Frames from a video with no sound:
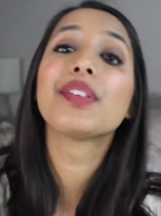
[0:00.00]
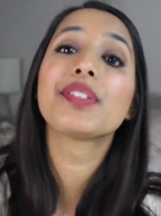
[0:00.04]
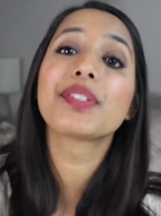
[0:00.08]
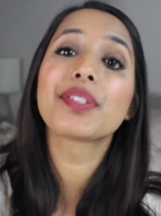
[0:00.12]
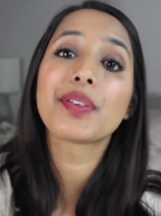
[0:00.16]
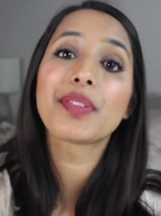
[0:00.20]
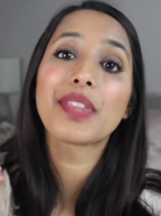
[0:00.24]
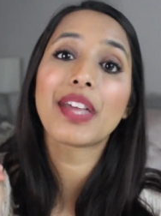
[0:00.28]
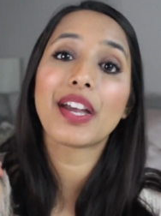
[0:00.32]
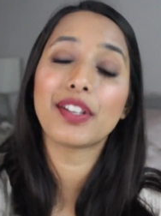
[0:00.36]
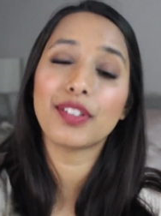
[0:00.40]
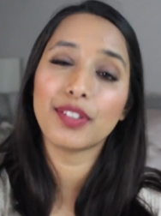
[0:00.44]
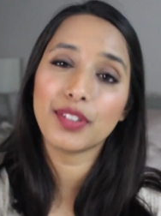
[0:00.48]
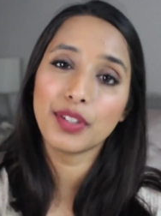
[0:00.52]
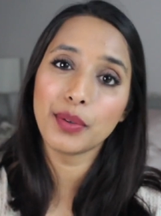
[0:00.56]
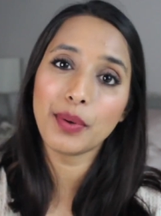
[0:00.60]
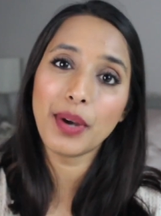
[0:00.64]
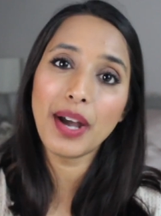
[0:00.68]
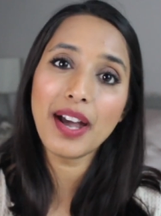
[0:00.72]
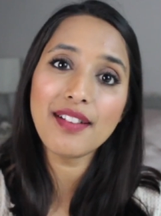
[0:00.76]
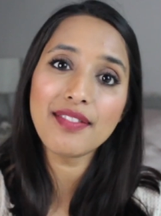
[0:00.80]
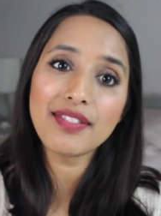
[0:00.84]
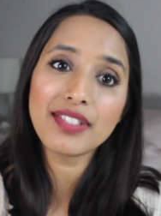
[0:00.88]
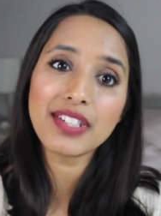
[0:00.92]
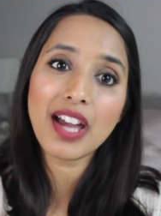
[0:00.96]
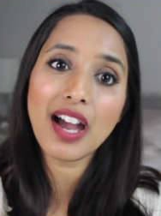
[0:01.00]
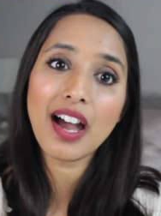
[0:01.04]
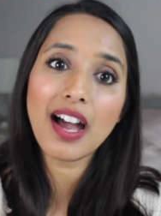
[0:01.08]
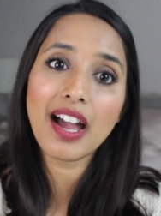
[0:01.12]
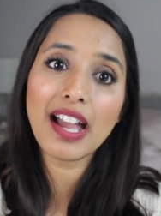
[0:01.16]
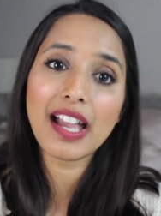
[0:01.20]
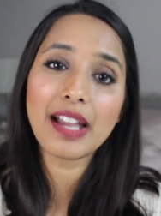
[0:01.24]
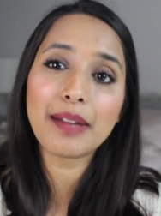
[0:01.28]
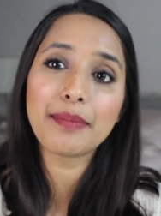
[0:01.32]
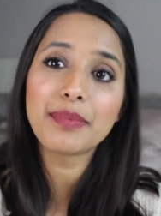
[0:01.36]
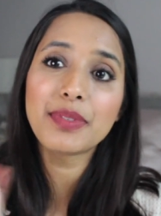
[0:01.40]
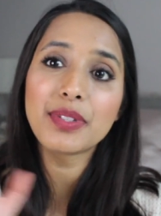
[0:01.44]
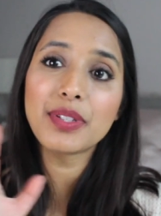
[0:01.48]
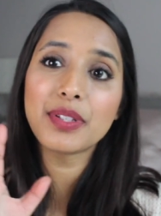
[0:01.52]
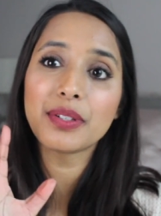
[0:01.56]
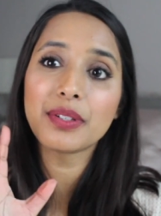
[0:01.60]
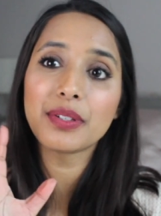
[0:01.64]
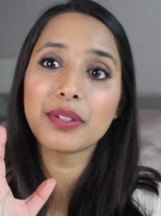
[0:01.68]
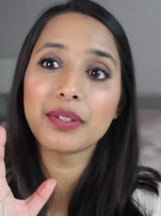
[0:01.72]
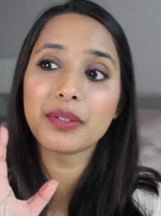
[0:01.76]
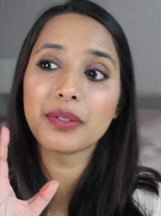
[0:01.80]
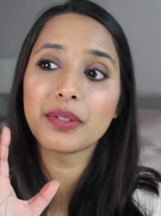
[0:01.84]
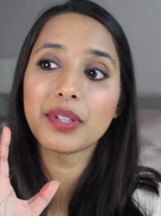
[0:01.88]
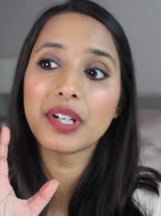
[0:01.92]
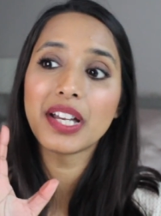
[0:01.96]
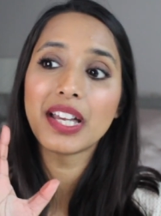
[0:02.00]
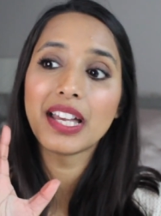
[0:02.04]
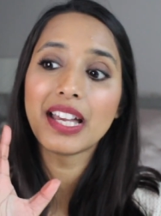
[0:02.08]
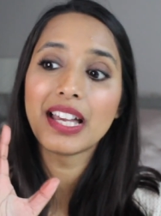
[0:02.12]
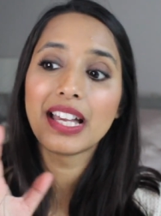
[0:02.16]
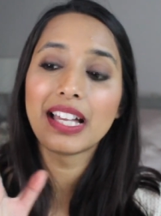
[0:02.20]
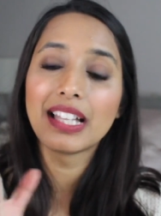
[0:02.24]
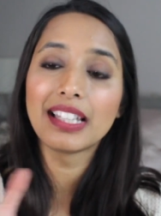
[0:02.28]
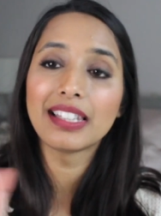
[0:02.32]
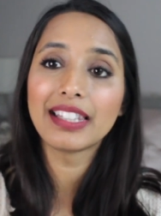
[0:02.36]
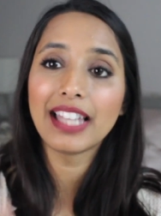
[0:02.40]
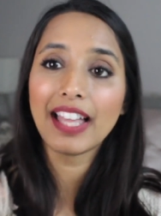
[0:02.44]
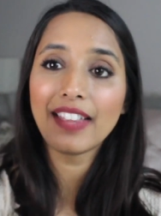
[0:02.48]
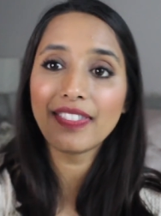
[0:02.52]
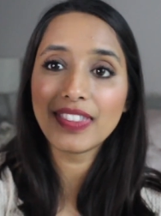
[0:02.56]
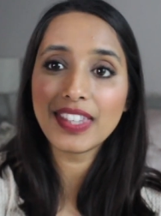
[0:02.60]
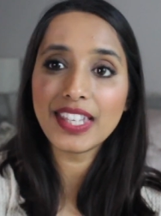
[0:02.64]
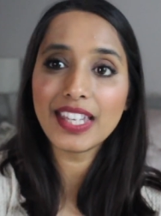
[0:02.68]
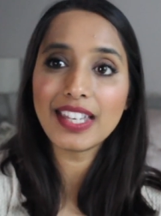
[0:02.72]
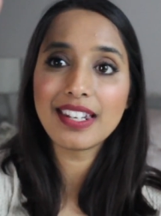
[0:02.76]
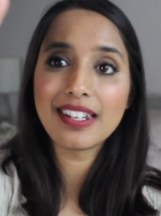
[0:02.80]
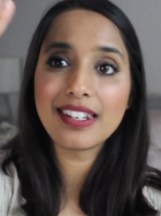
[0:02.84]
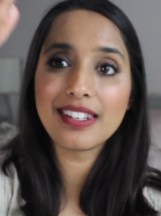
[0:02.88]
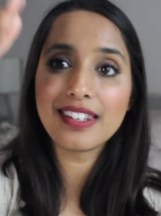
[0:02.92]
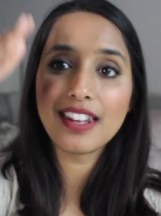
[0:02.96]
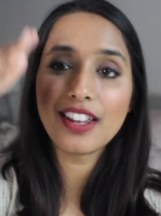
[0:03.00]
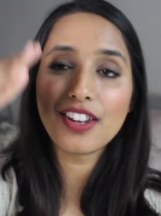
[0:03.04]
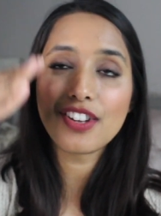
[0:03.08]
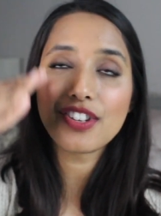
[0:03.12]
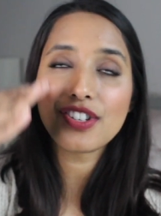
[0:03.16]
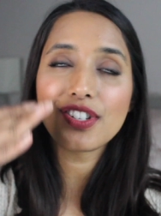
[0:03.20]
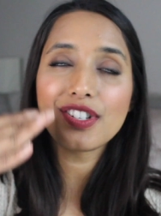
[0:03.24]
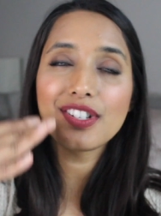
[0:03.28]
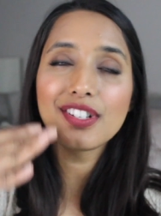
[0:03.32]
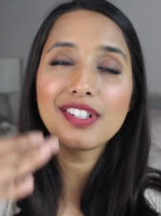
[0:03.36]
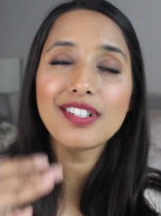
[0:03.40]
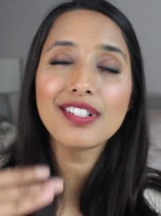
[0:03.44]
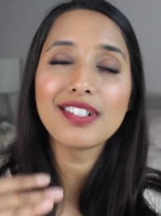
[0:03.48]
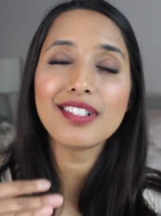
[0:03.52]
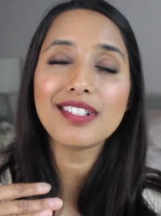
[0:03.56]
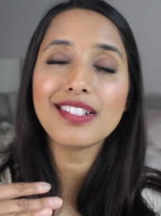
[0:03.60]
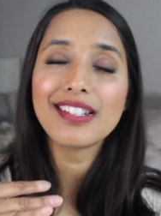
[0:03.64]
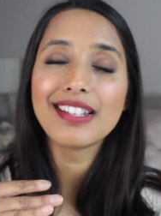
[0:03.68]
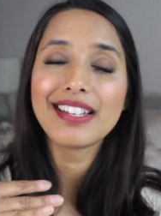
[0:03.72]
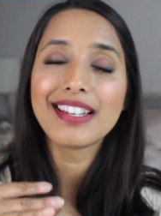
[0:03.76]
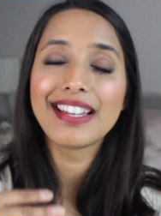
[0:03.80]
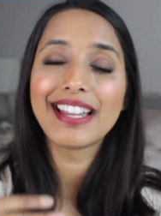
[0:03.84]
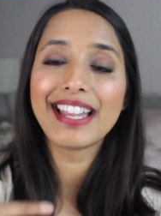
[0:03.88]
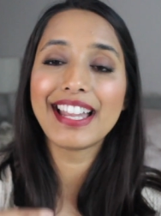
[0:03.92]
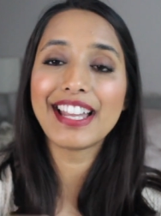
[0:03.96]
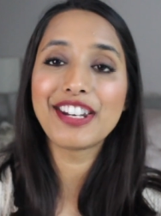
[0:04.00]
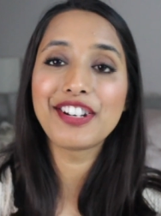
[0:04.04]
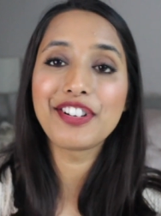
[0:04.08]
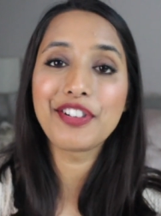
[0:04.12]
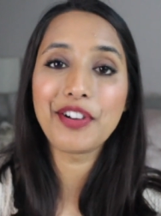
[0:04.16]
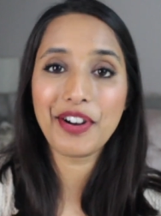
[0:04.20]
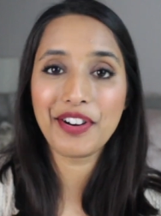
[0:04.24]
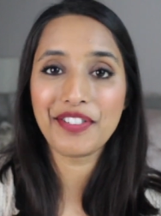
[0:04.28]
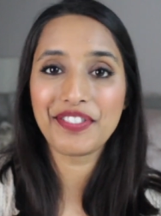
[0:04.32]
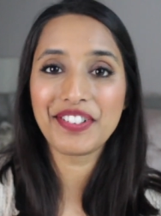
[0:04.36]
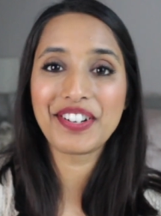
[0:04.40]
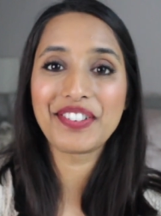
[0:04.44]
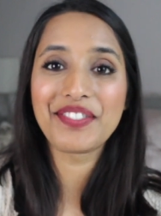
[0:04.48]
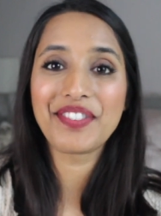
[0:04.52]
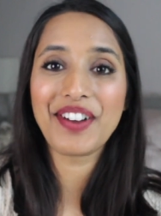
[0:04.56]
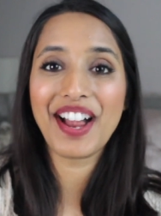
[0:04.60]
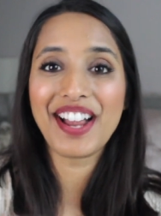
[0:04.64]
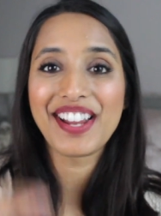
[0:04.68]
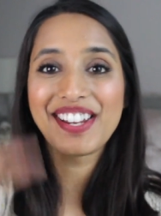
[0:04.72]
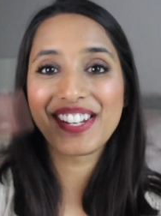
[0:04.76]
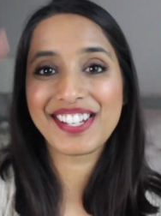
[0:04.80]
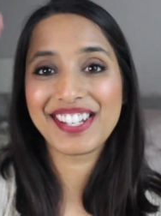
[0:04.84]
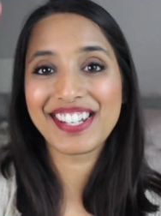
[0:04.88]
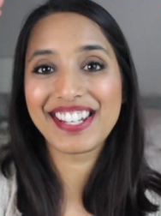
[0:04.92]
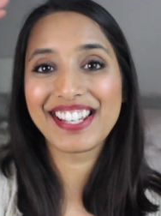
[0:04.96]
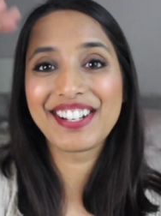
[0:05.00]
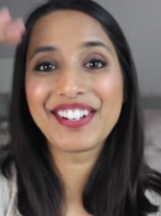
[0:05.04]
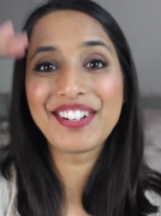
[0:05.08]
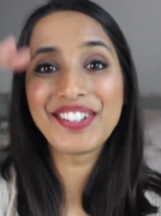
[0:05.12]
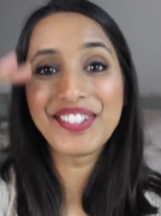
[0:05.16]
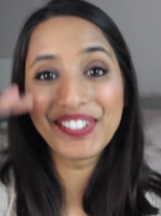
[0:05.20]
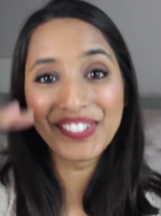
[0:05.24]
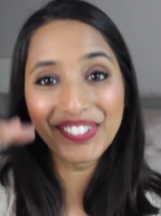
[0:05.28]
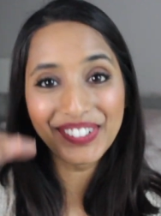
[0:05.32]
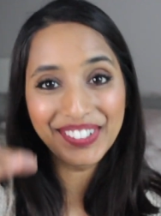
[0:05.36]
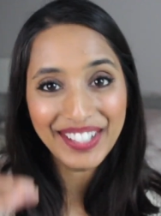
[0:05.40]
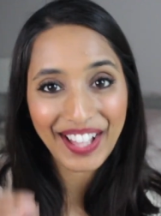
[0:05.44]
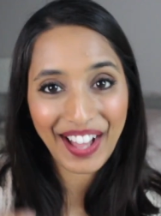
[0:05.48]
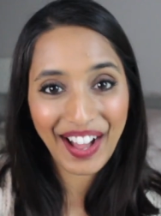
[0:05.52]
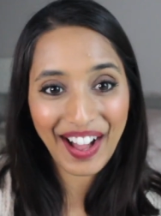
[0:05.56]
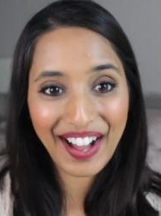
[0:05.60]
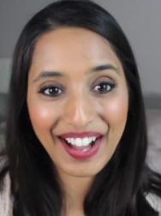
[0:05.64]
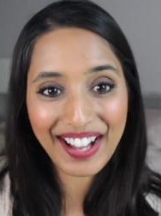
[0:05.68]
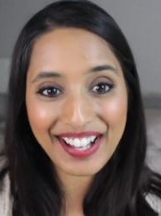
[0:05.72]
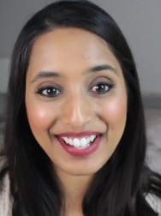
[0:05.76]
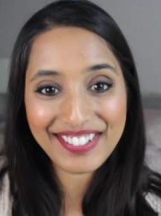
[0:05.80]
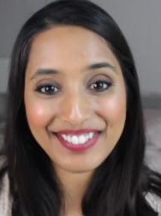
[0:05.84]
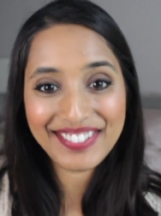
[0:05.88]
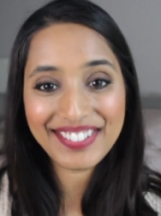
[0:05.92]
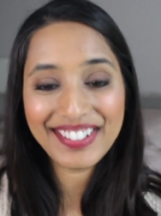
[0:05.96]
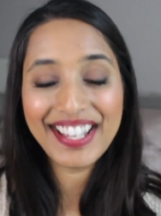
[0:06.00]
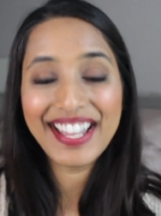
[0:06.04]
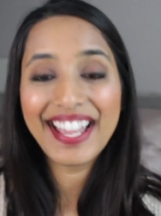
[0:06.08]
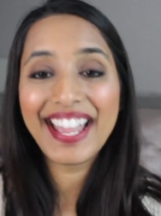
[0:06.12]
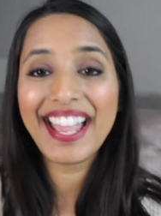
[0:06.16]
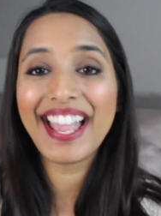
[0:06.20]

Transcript: so that you have time to let the initial endorphin rush cool off